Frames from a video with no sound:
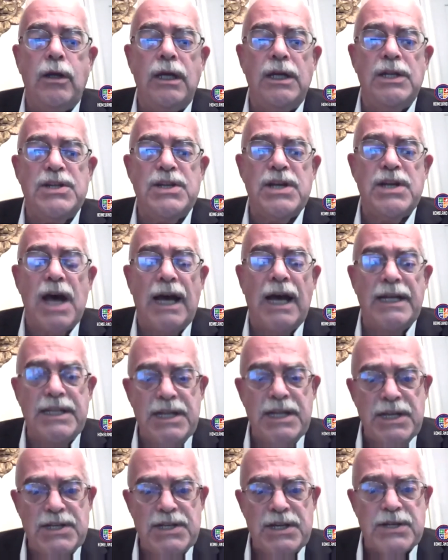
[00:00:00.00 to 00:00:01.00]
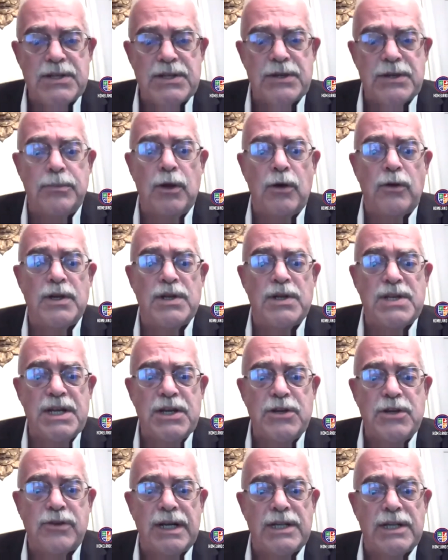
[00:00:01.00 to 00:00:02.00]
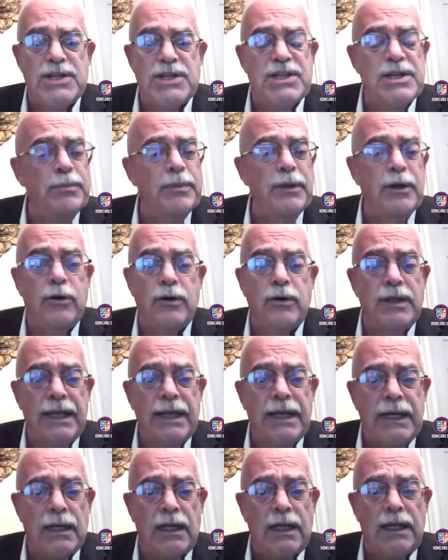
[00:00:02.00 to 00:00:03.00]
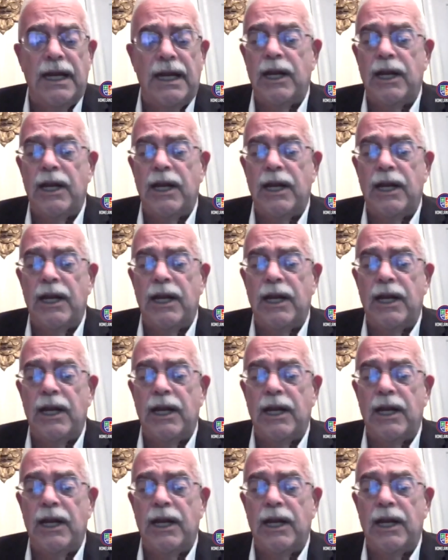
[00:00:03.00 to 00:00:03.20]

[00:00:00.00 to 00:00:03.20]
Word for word: its IT system known as ETrans simply couldn't handle it.